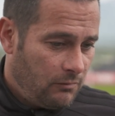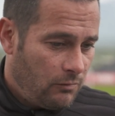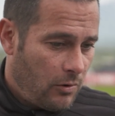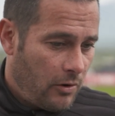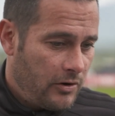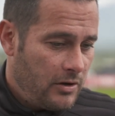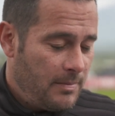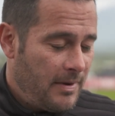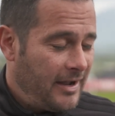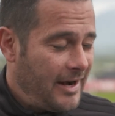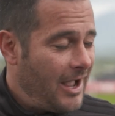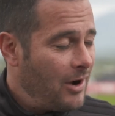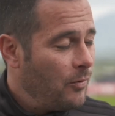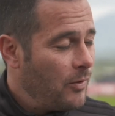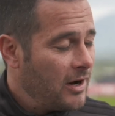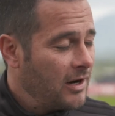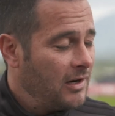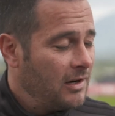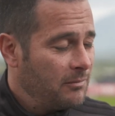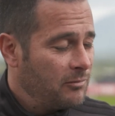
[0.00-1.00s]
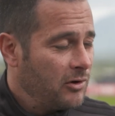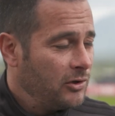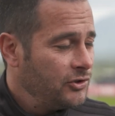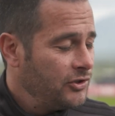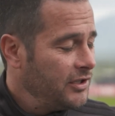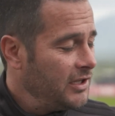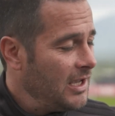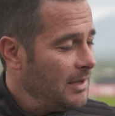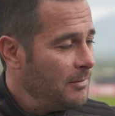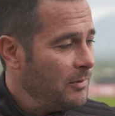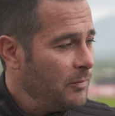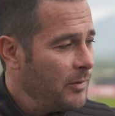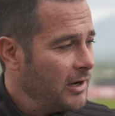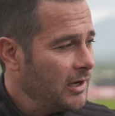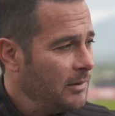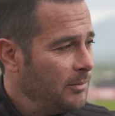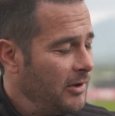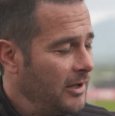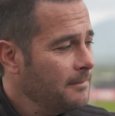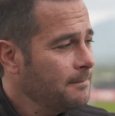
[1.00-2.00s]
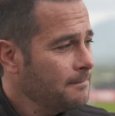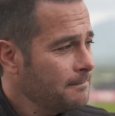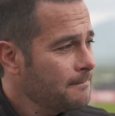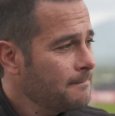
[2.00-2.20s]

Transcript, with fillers: worry about how we're going to approach the game and we're going to play.